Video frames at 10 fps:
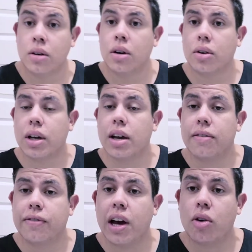okay,
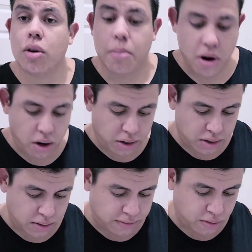final remarks
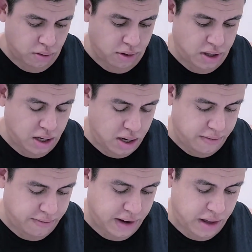for the
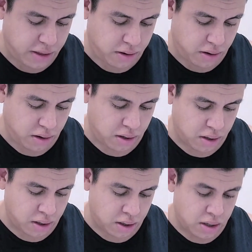Feather